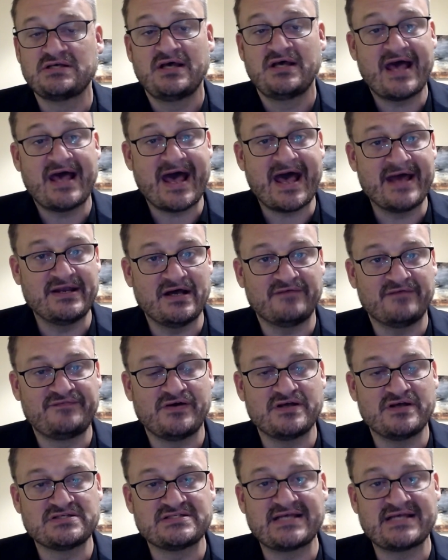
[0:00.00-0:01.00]
and our
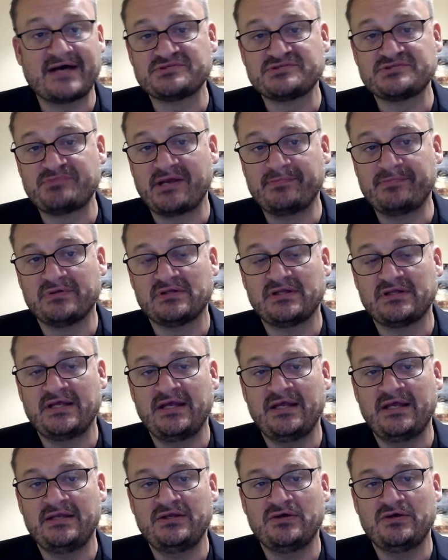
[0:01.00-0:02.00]
first salespeople
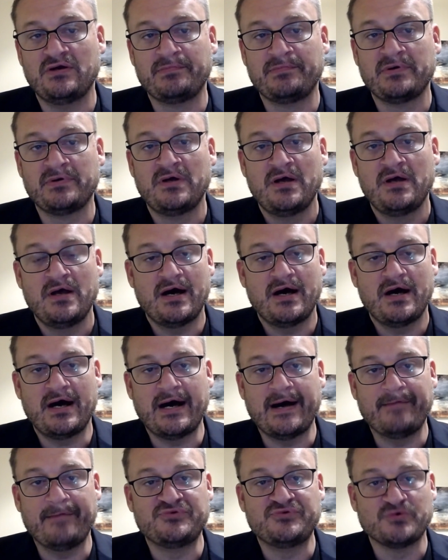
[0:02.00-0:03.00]
in Europe
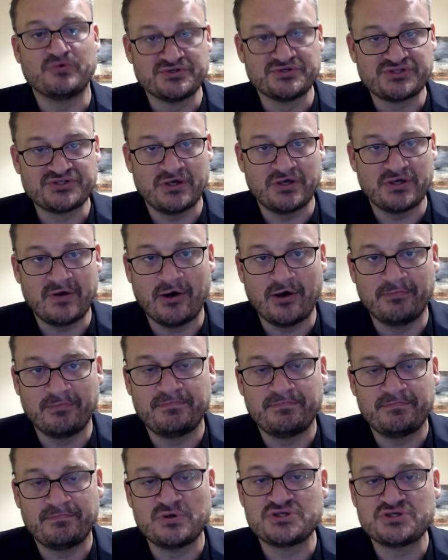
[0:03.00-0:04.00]
to also help
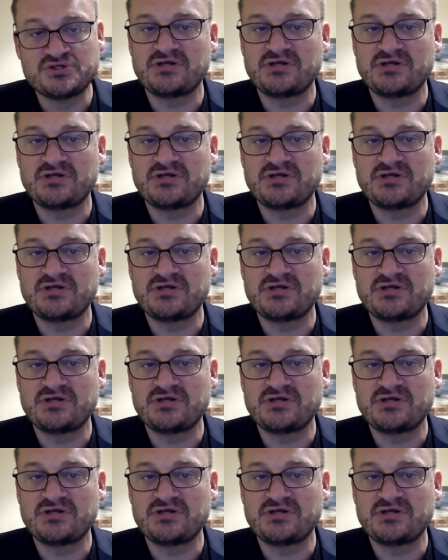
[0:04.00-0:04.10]
push